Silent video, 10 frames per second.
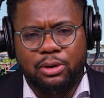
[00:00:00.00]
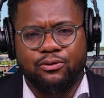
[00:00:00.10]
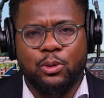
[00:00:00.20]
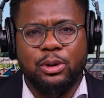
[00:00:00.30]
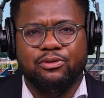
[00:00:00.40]

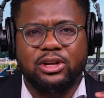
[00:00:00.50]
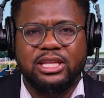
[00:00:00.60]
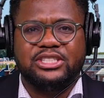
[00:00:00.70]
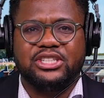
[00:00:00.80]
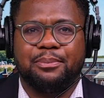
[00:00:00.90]
before we
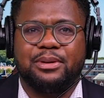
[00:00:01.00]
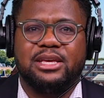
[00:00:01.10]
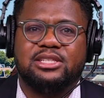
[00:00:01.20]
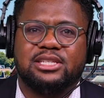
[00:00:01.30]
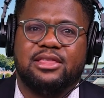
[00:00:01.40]
really jump
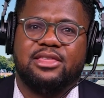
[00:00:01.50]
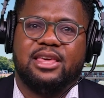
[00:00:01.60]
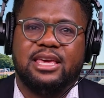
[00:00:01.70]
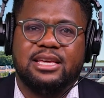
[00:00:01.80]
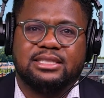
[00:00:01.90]
into
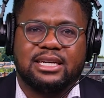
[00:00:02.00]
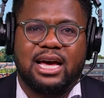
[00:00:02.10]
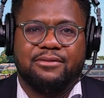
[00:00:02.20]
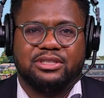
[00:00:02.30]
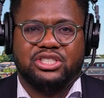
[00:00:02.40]
things and
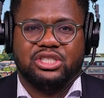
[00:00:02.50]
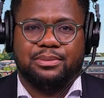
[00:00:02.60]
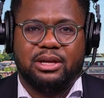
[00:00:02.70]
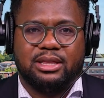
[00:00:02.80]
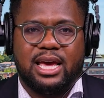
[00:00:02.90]
conversations
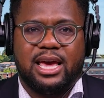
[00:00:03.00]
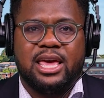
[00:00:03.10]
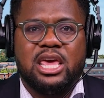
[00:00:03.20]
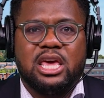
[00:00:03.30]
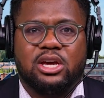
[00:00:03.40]
about that,
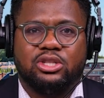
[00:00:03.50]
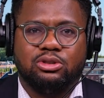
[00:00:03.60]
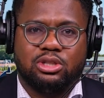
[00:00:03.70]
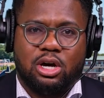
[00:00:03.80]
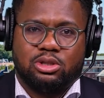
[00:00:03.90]
could
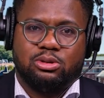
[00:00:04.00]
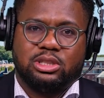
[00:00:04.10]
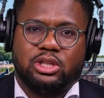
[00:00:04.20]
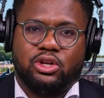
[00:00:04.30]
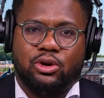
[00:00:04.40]
you talk to
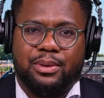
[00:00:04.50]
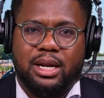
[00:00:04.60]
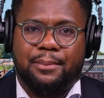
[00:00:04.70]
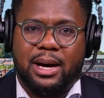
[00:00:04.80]
us a little bit